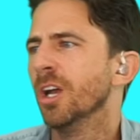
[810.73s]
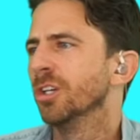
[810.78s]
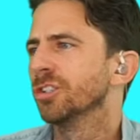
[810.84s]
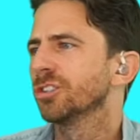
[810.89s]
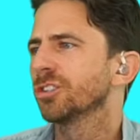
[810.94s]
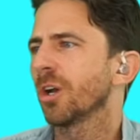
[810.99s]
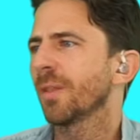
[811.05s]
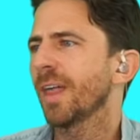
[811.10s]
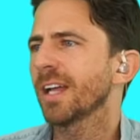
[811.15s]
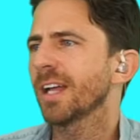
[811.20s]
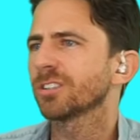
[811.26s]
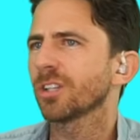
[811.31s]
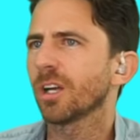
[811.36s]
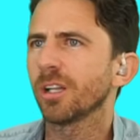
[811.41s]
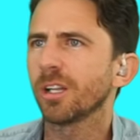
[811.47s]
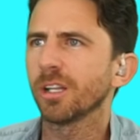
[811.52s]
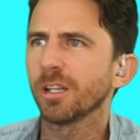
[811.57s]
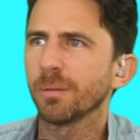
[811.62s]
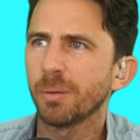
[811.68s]
So that's
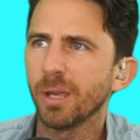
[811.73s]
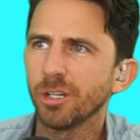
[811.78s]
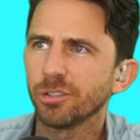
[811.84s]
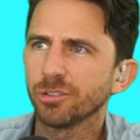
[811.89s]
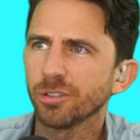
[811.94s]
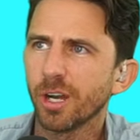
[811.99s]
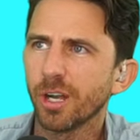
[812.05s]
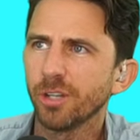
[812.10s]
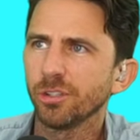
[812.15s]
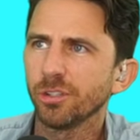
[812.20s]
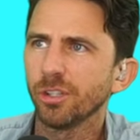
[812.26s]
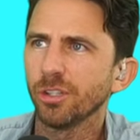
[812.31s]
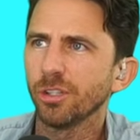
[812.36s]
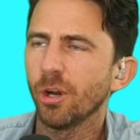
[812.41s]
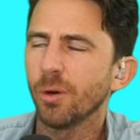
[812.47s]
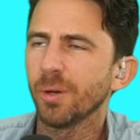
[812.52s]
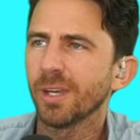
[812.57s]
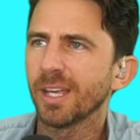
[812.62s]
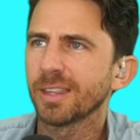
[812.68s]
all on the Patreon. You can
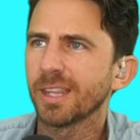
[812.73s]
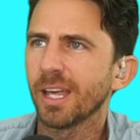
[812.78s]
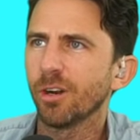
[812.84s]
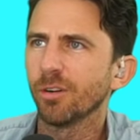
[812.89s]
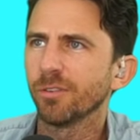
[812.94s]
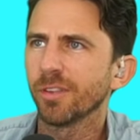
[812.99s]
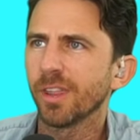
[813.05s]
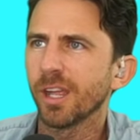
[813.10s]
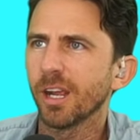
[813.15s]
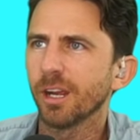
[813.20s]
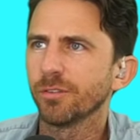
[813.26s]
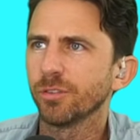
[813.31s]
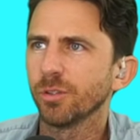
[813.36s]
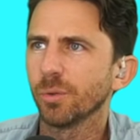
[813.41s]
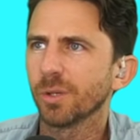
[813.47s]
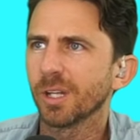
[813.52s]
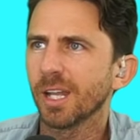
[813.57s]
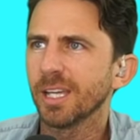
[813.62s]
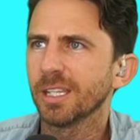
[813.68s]
go get that over there if you
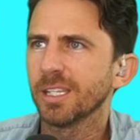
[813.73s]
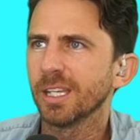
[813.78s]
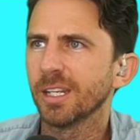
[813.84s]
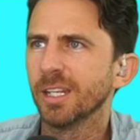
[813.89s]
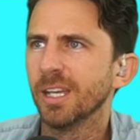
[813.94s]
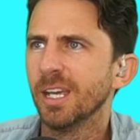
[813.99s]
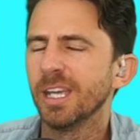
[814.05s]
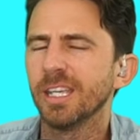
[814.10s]
would like it.